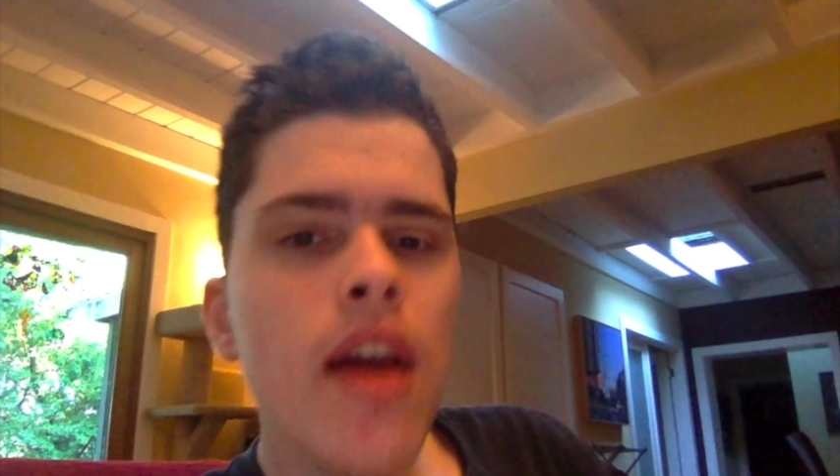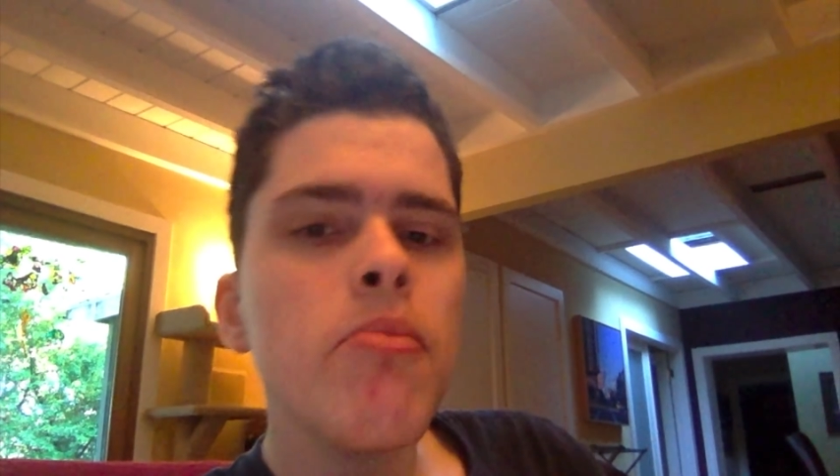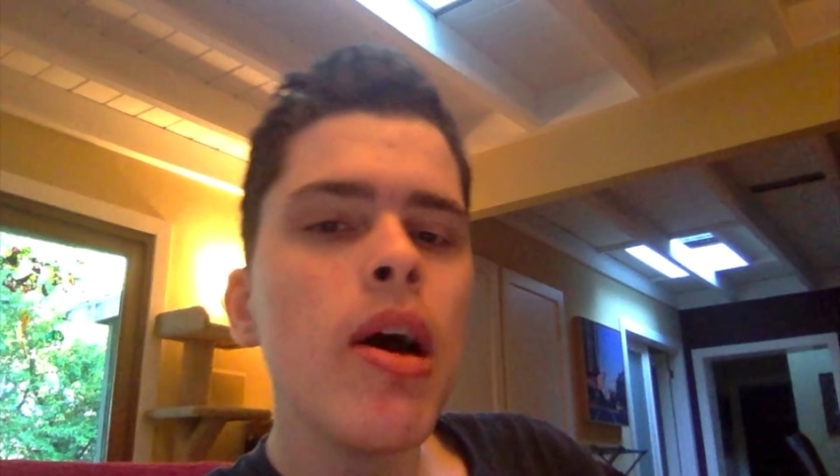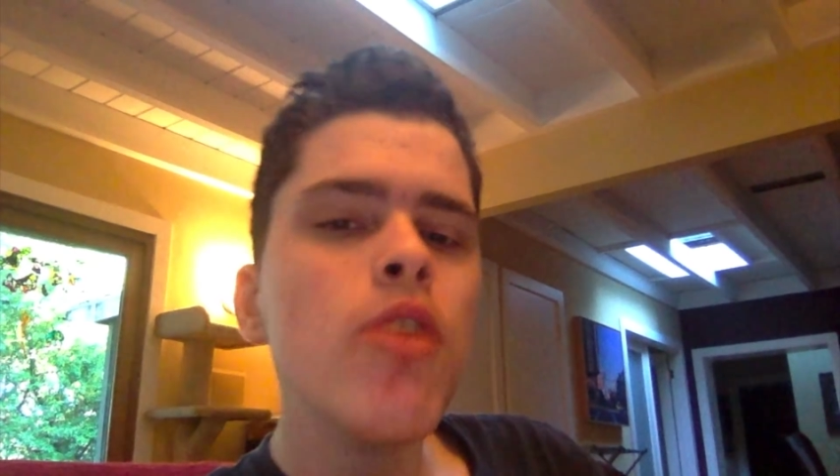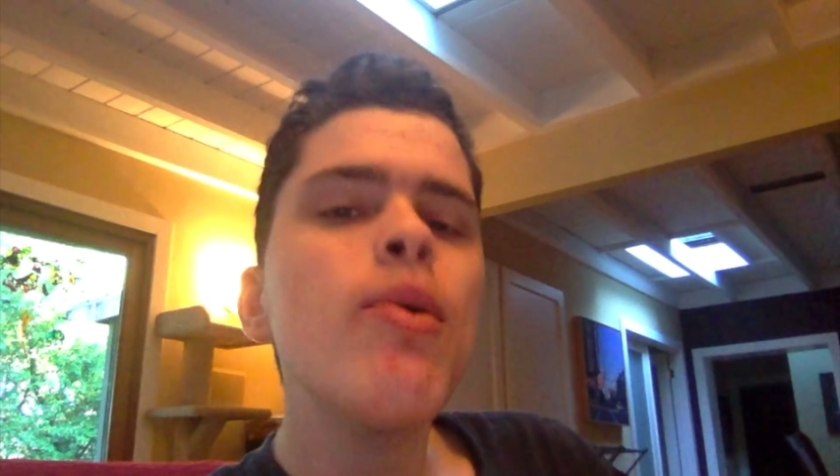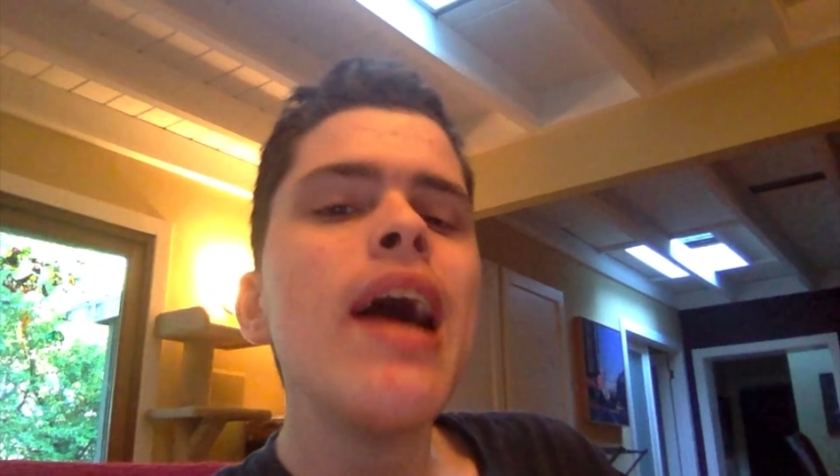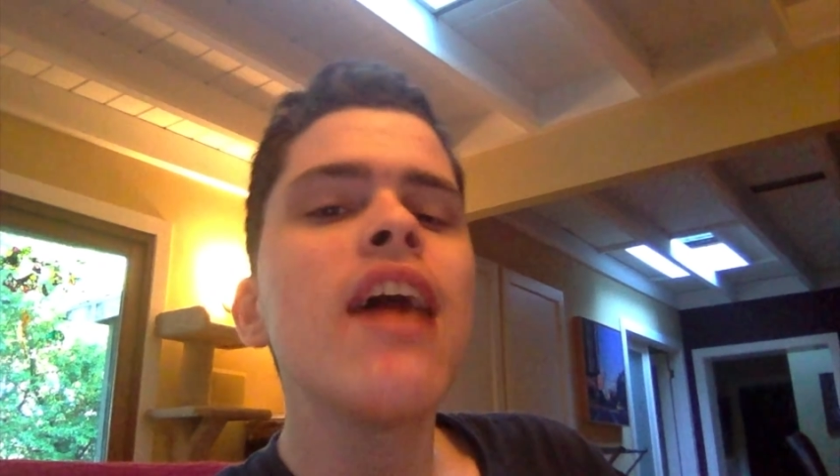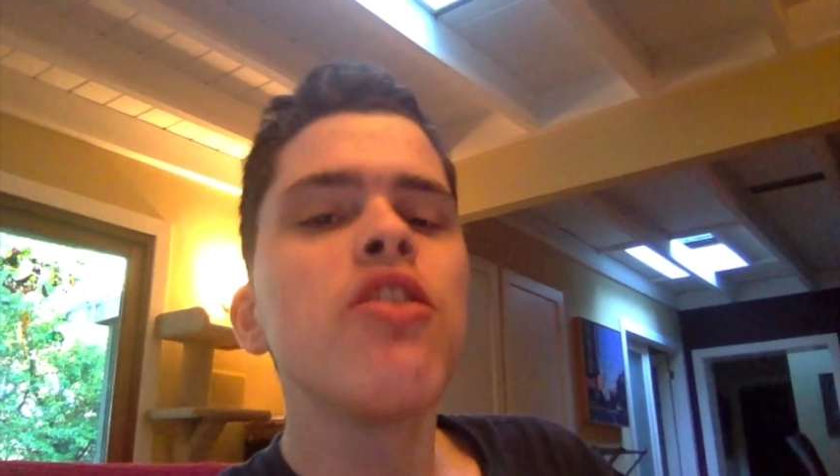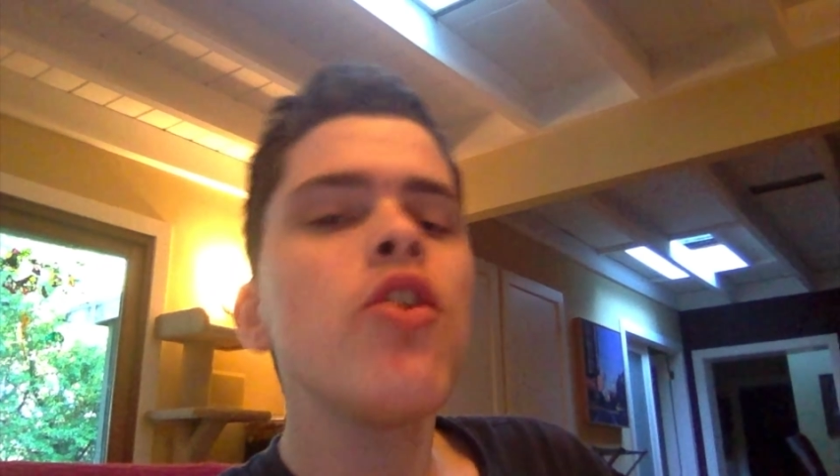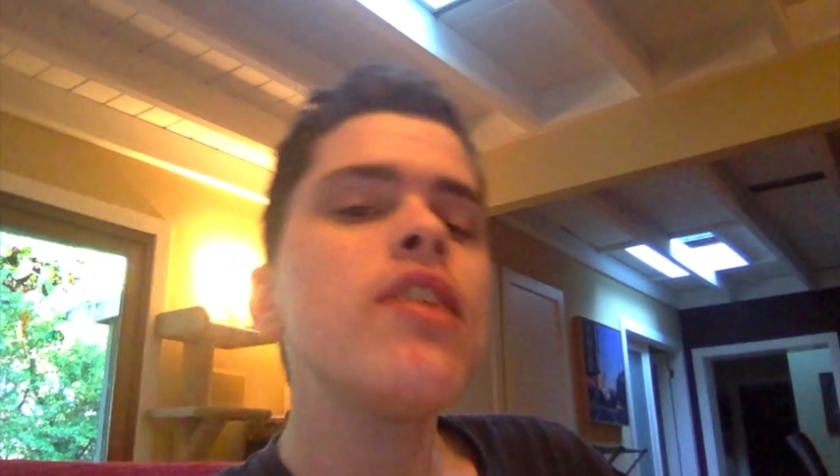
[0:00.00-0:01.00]
And by the way,
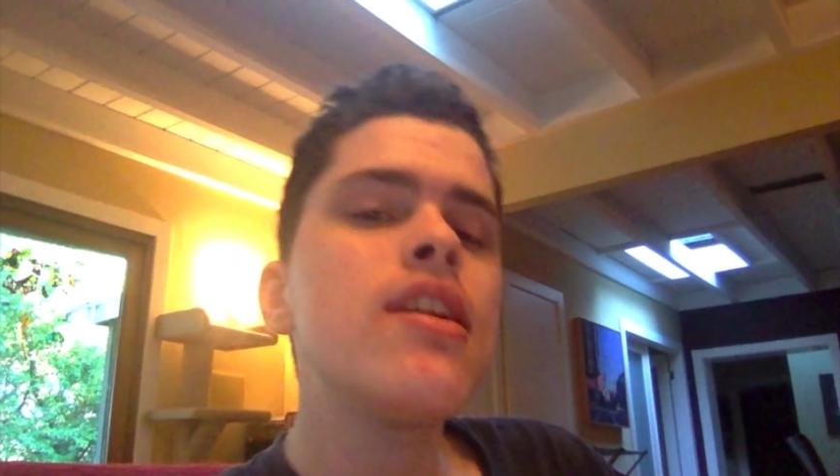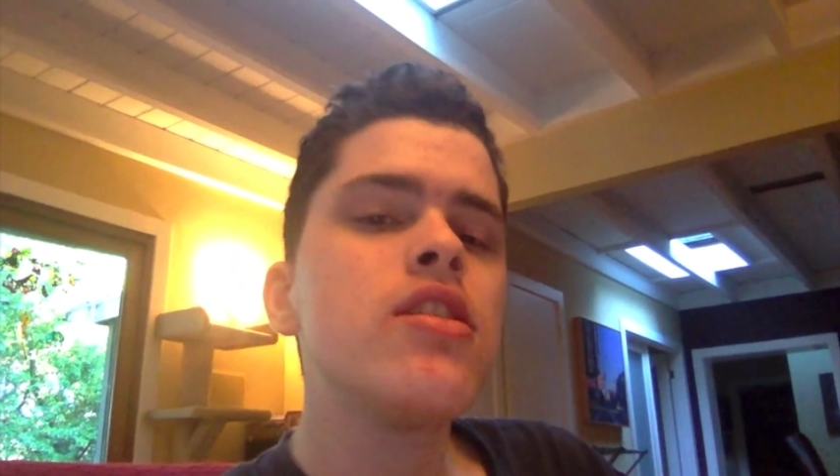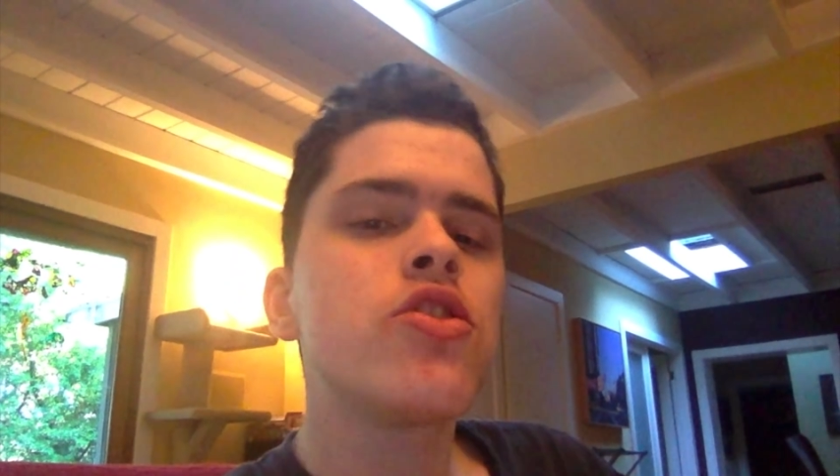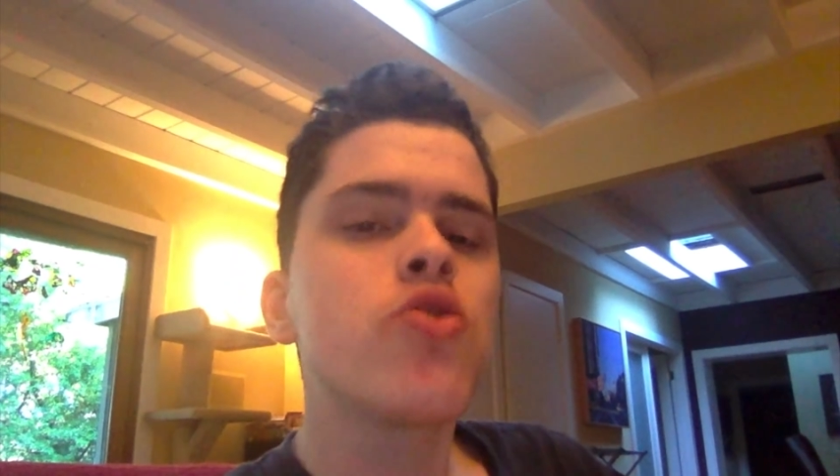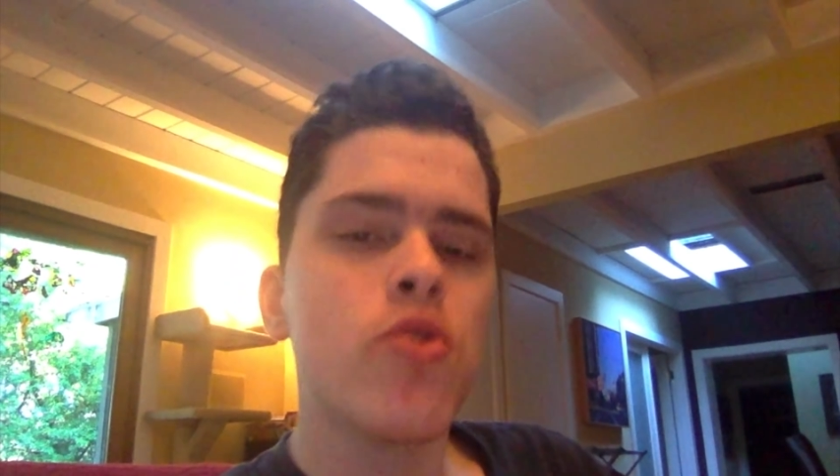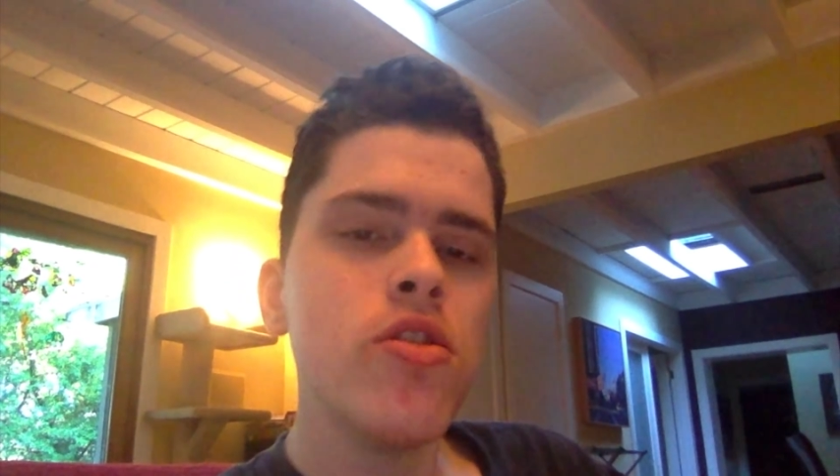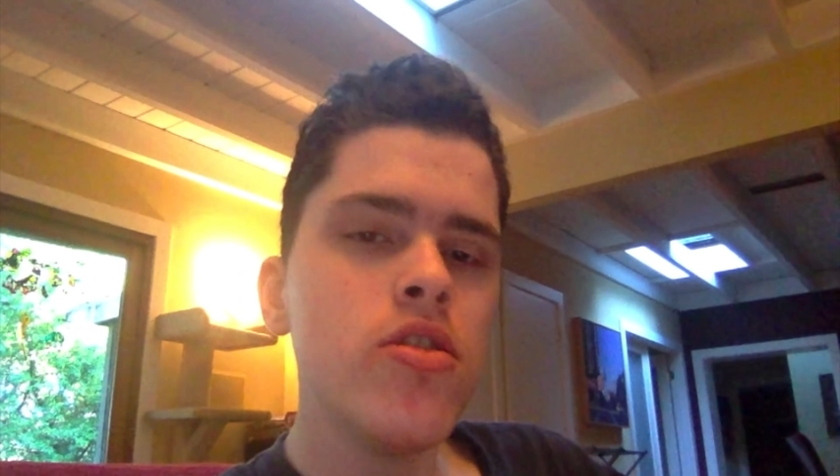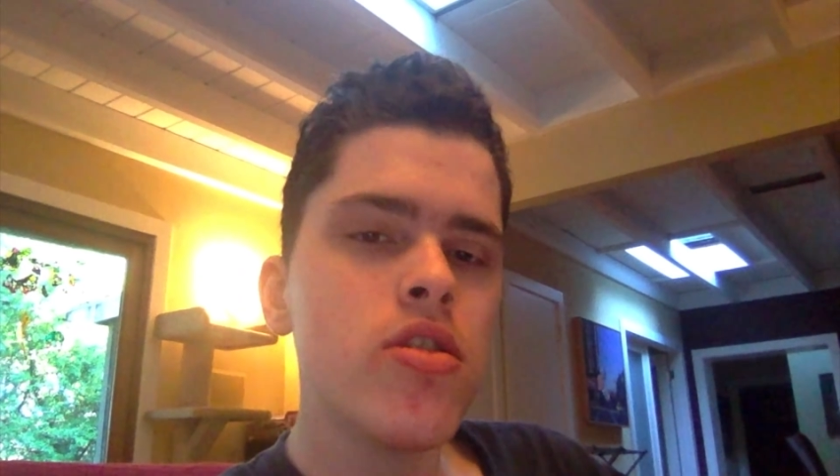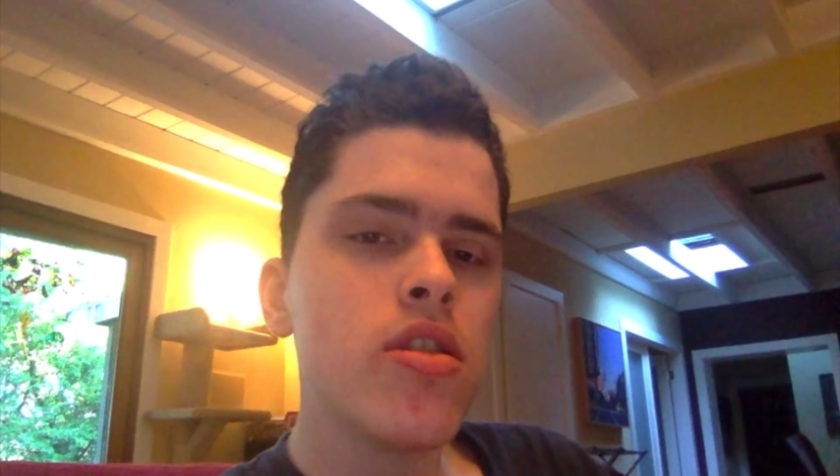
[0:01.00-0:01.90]
I looked at his source,